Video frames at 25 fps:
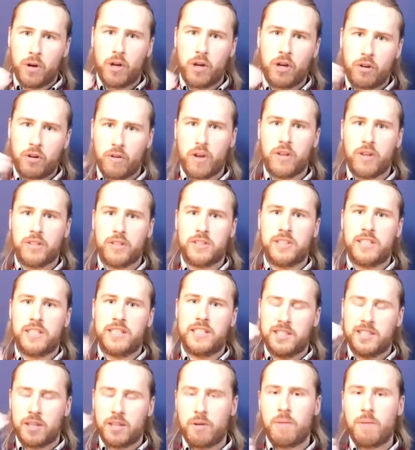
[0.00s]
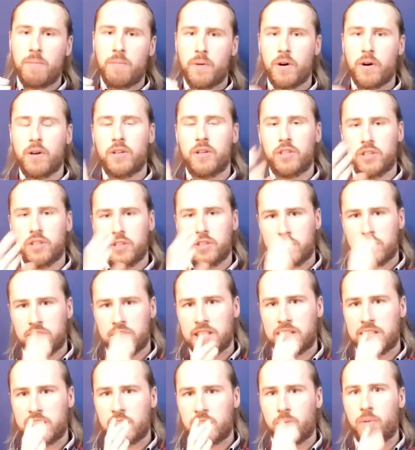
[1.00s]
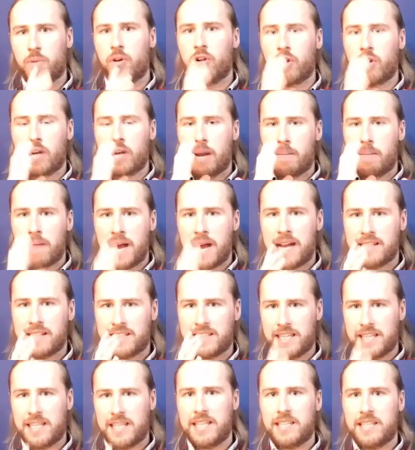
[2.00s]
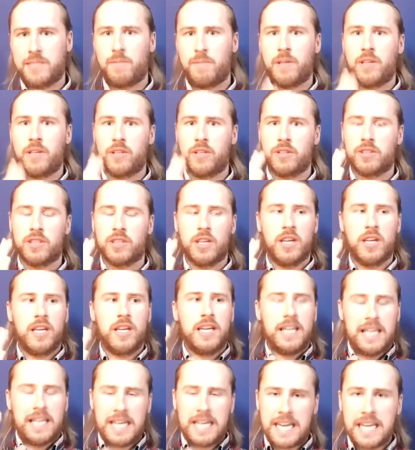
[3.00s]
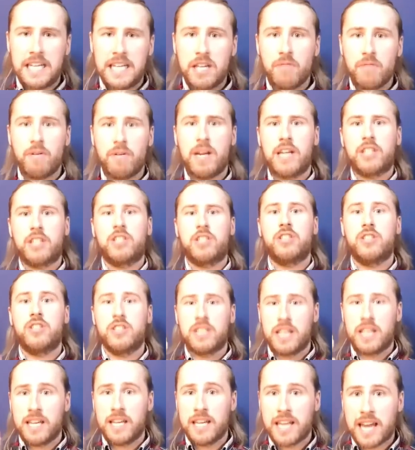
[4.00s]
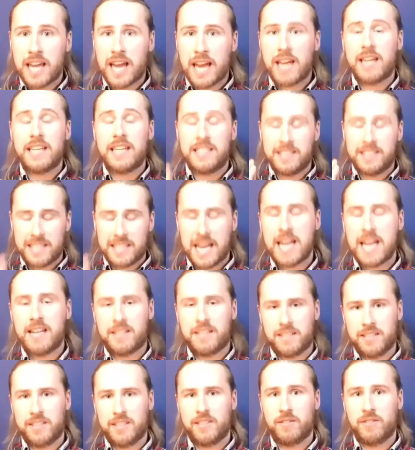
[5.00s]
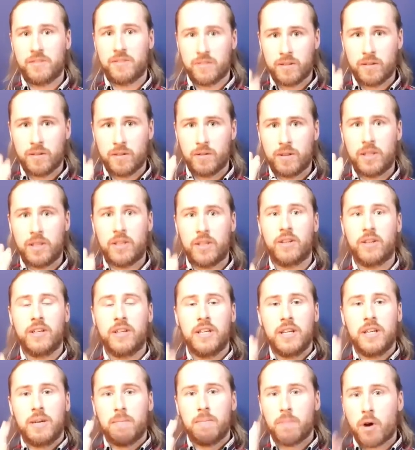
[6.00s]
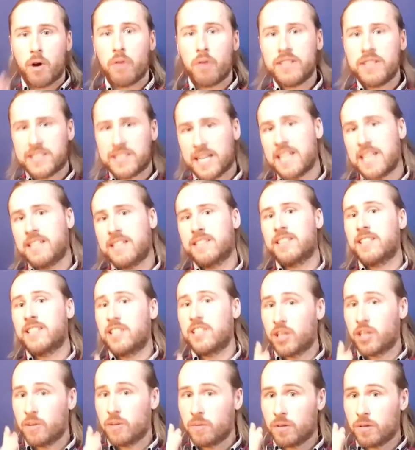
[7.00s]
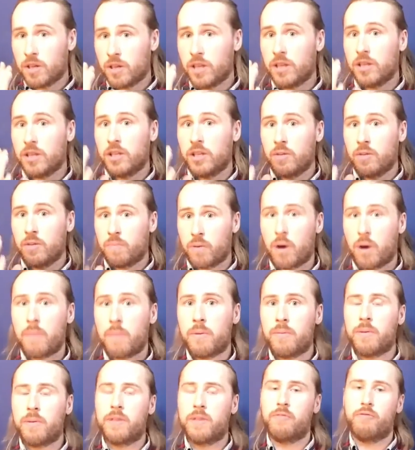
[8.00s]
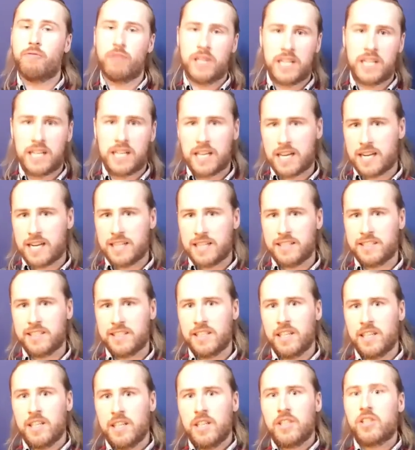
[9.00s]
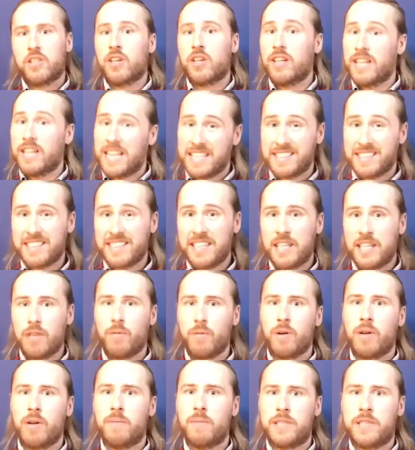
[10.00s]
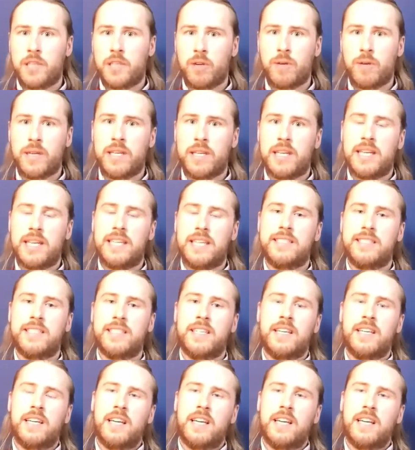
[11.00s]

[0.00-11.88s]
across, it's so important just to stick to the program as it is, because healing reactions can get intense, you know, more intense than you probably realize. So the last thing you want to be doing is